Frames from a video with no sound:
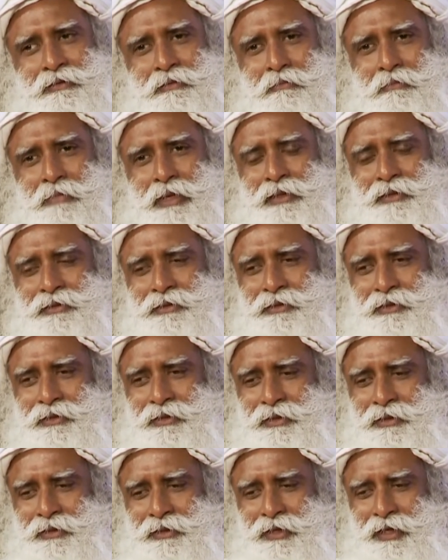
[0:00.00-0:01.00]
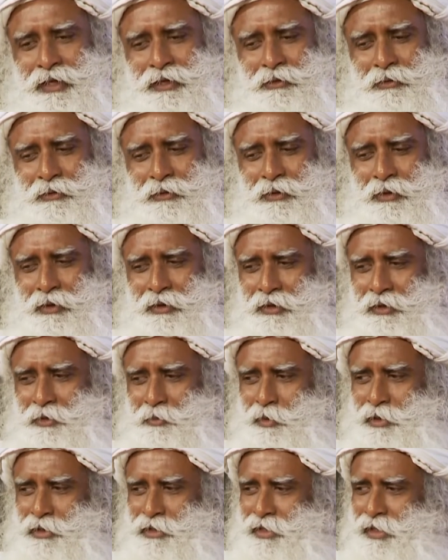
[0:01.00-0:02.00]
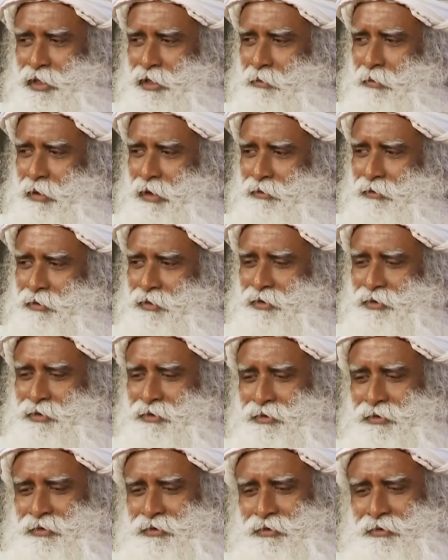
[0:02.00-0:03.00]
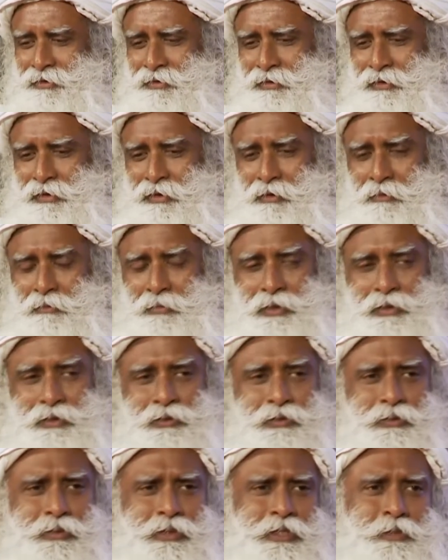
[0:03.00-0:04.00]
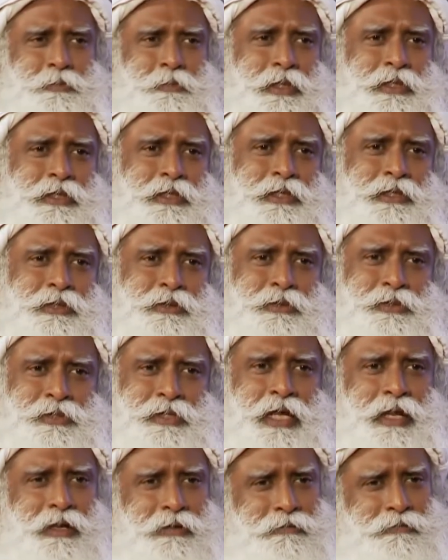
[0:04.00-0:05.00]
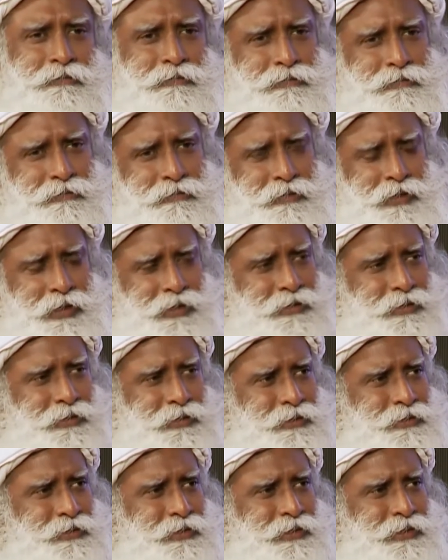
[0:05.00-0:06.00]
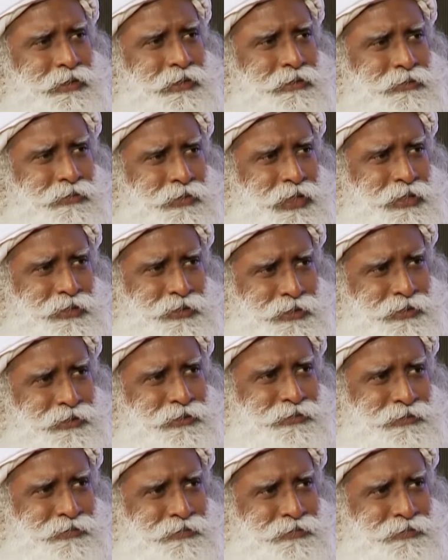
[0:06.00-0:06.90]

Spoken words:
But I know a lot has been said about this, but you respecting yourself, I think is a little crazy.